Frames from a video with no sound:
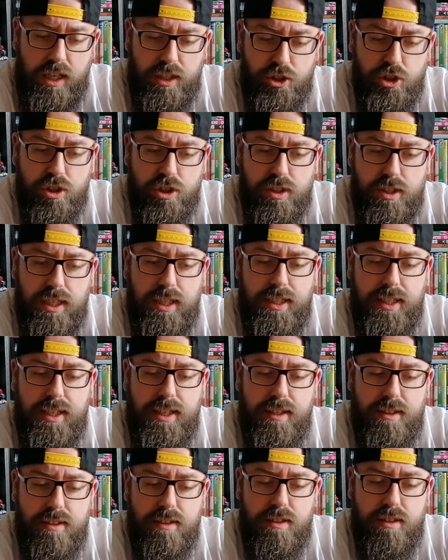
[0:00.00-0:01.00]
just think
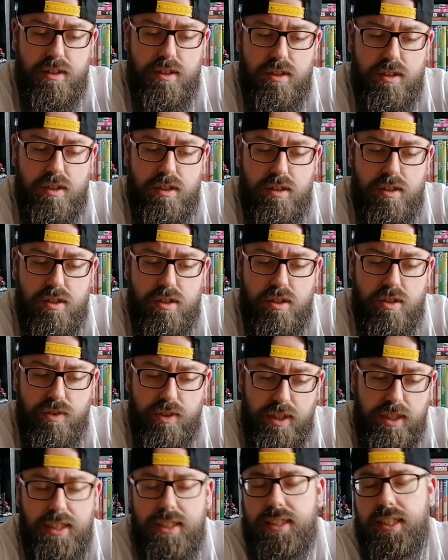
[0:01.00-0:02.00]
that to
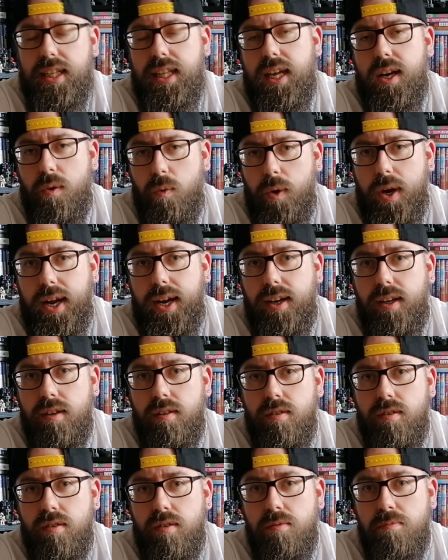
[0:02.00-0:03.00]
release it that way,
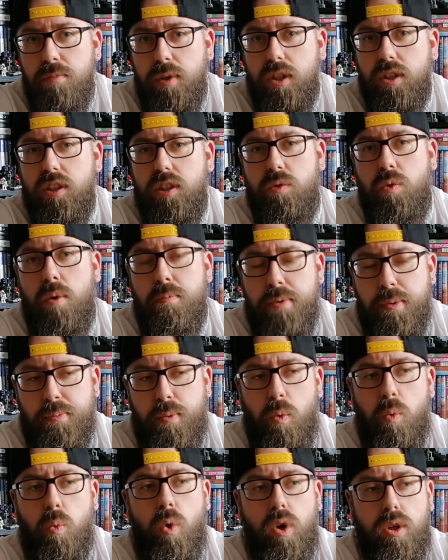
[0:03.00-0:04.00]
because it's what
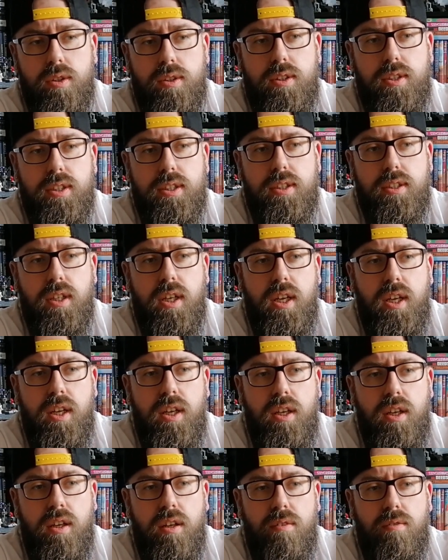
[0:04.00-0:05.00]
people wanted,
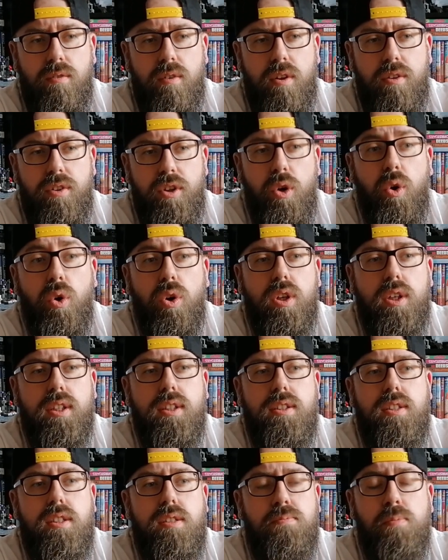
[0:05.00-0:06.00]
the
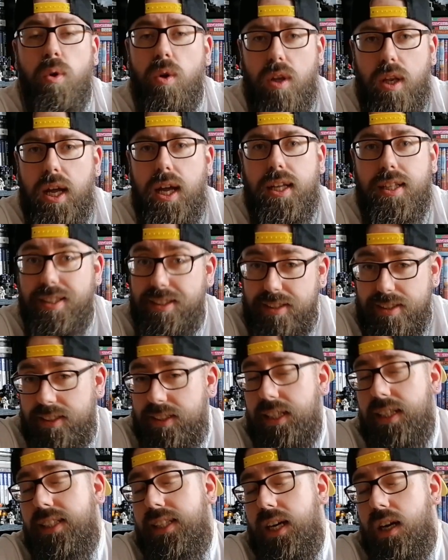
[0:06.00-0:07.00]
audience is more likely to
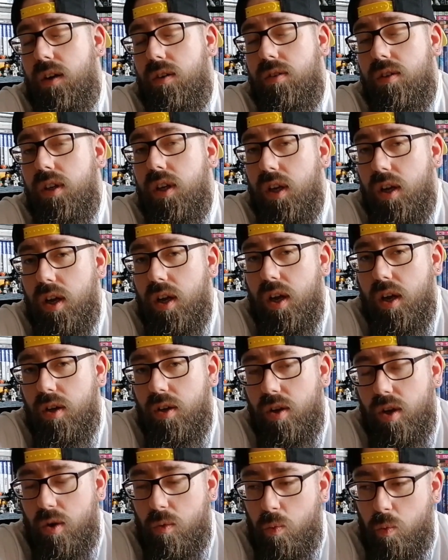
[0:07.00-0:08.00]
sit down
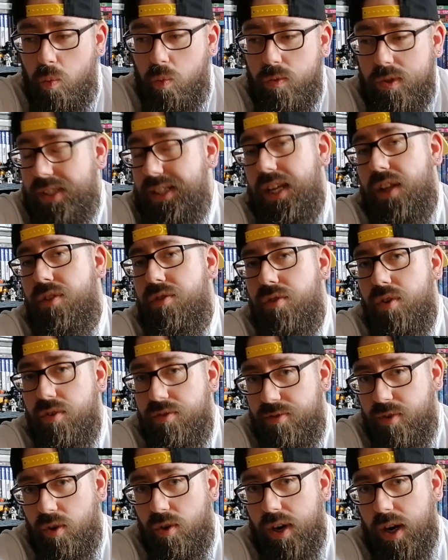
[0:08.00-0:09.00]
and sit through
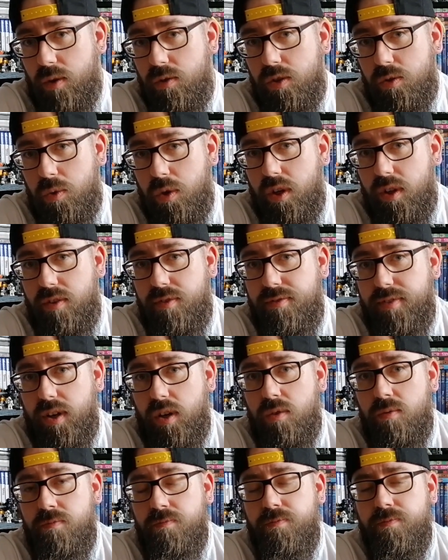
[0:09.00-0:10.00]
4 hours worth of
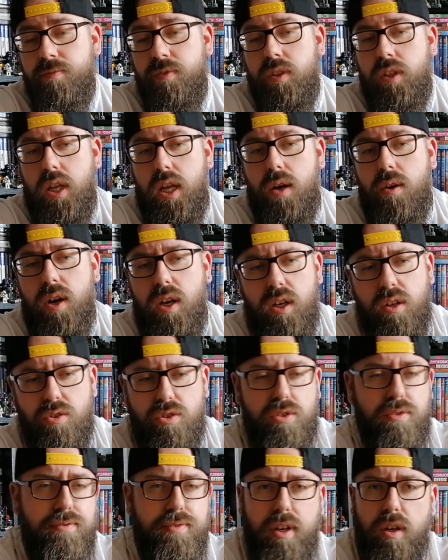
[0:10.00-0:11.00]
film. Now, I know
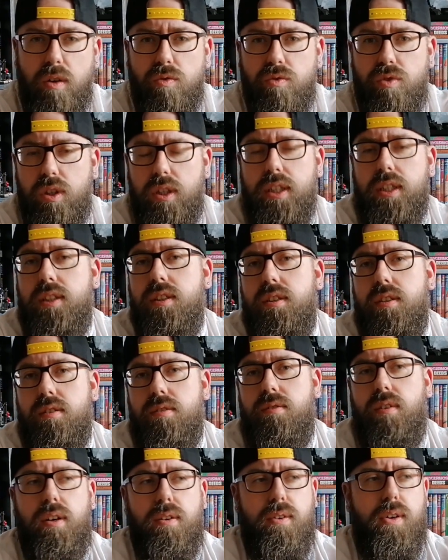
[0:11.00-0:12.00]
some films release
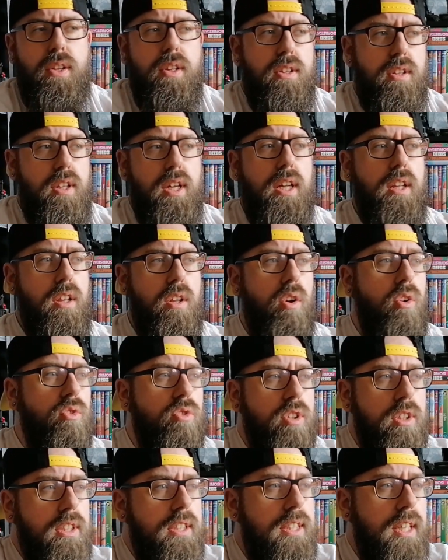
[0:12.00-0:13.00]
with like long
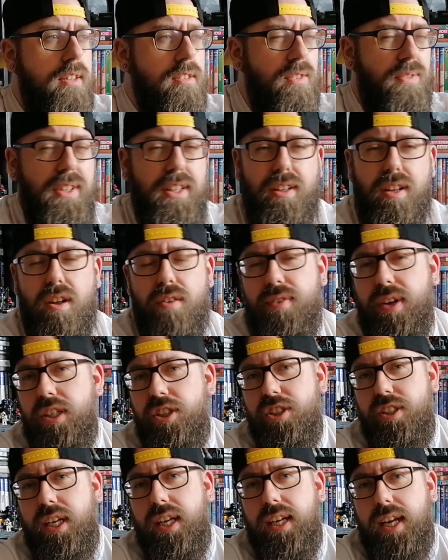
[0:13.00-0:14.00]
running times. I mean,
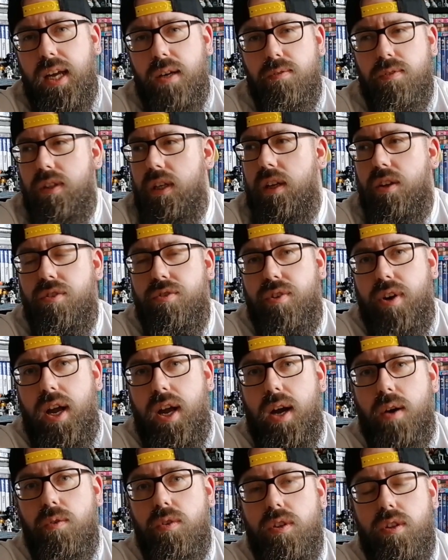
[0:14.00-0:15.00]
Avengers Endgame was like 3
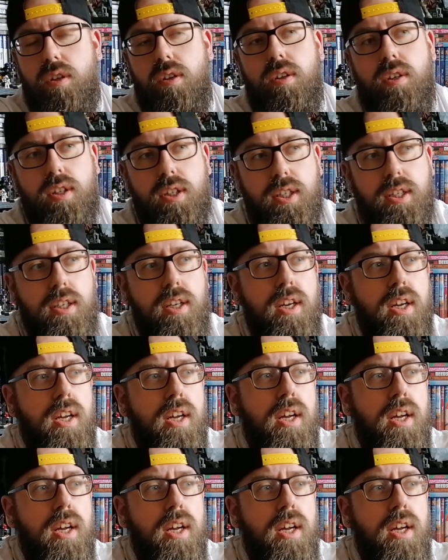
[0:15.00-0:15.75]
hours long, and